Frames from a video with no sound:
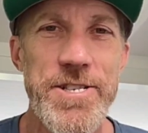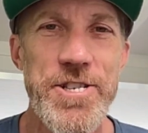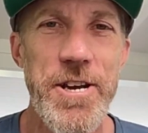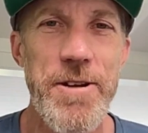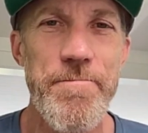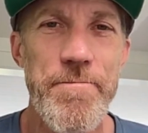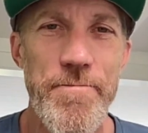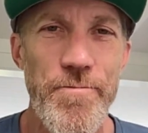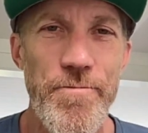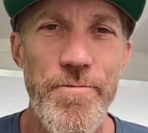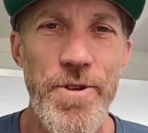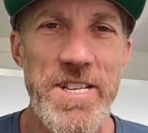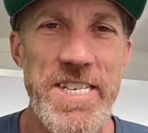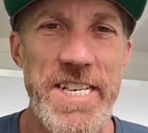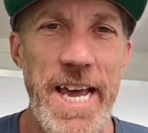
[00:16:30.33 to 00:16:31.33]
Jim,
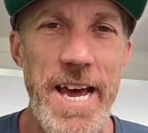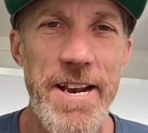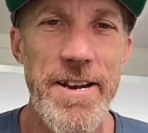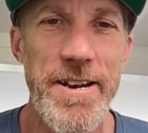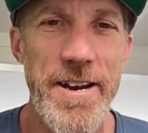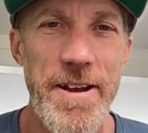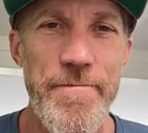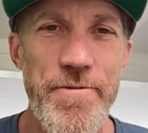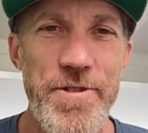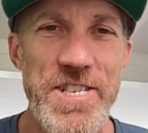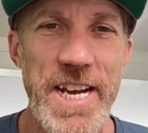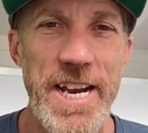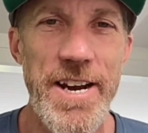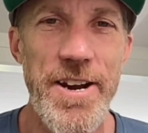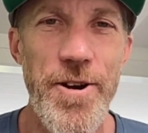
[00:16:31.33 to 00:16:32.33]
once again,
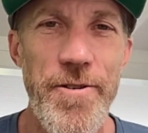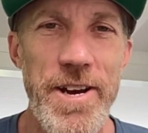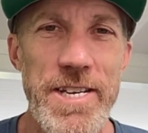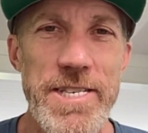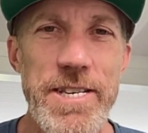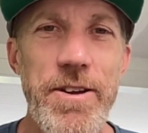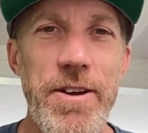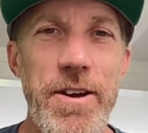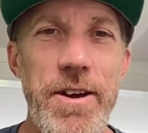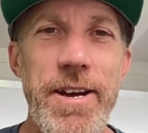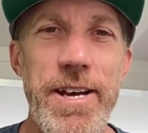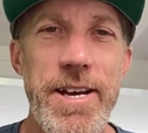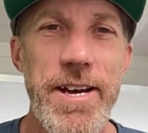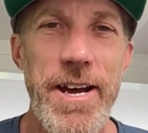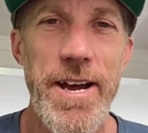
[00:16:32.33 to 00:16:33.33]
appreciate it always.
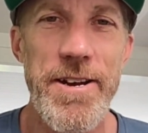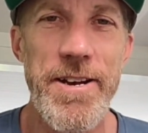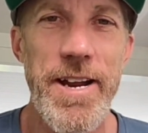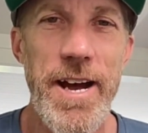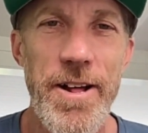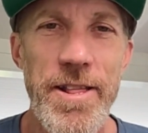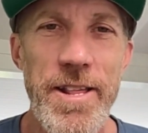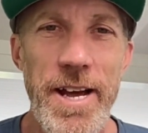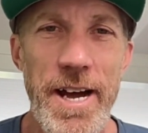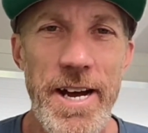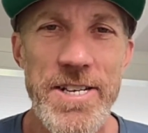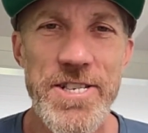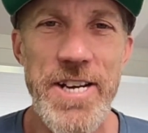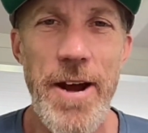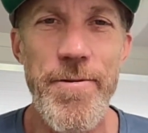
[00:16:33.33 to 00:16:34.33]
And
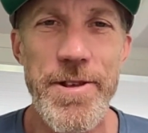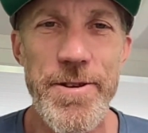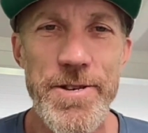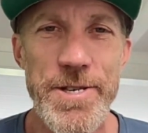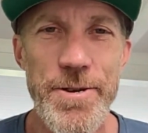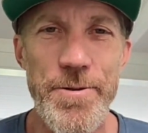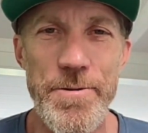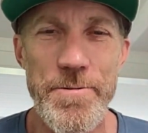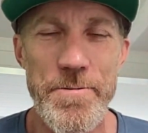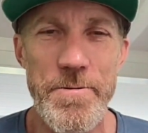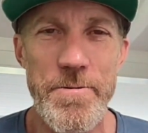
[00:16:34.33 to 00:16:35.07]
I'll chat with you soon.